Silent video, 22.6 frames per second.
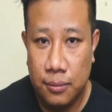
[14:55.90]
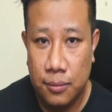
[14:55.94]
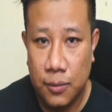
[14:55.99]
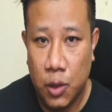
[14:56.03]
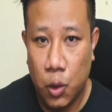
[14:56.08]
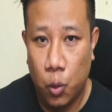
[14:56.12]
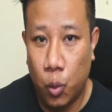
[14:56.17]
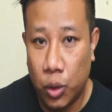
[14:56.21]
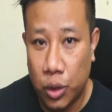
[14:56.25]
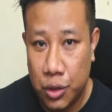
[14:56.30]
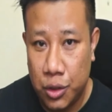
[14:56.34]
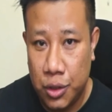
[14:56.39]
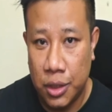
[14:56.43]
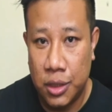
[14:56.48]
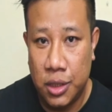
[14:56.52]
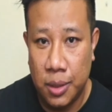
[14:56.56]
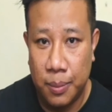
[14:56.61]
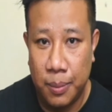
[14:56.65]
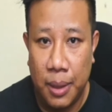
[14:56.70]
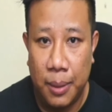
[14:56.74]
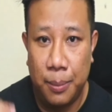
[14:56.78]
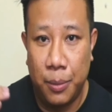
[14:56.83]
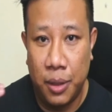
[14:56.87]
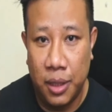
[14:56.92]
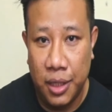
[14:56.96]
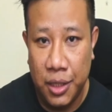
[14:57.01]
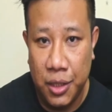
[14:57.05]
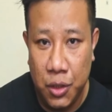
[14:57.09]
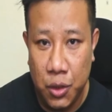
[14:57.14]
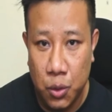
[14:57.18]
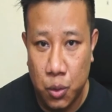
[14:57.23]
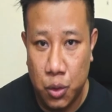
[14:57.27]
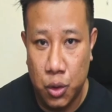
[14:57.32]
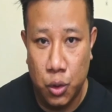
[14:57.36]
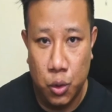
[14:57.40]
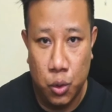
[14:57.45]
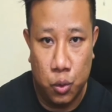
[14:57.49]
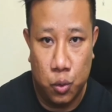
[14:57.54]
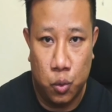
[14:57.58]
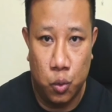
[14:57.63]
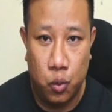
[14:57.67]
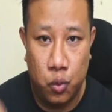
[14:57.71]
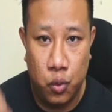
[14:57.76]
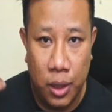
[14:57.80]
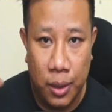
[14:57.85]
What system I'm going to use in order to
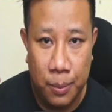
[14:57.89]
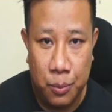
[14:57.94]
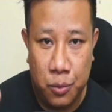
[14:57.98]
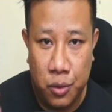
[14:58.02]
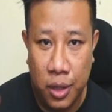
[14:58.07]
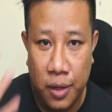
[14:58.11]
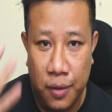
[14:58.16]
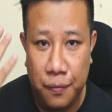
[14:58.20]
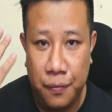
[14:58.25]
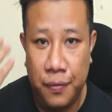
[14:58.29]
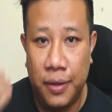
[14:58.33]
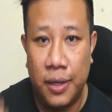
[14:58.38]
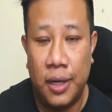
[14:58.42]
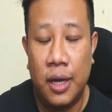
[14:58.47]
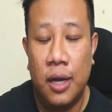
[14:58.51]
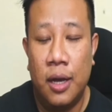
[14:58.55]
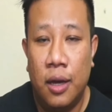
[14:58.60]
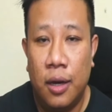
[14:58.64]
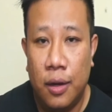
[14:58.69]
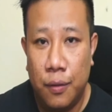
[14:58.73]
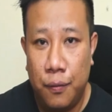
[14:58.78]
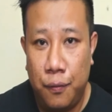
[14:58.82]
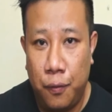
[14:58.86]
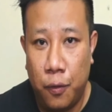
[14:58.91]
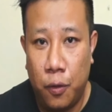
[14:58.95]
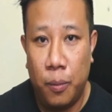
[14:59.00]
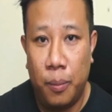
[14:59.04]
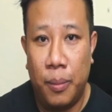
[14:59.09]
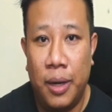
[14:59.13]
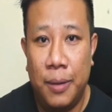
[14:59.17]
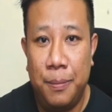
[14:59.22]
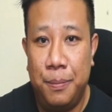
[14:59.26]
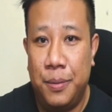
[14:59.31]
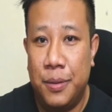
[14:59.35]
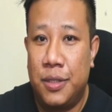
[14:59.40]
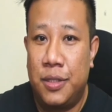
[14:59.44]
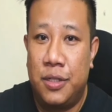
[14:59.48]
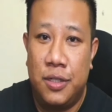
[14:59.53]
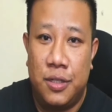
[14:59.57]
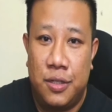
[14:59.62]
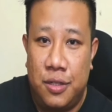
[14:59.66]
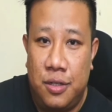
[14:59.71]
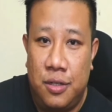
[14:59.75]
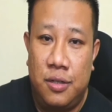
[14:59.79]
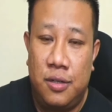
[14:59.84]
drive traffic for my
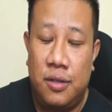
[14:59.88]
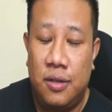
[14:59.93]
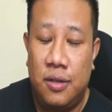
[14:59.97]
business.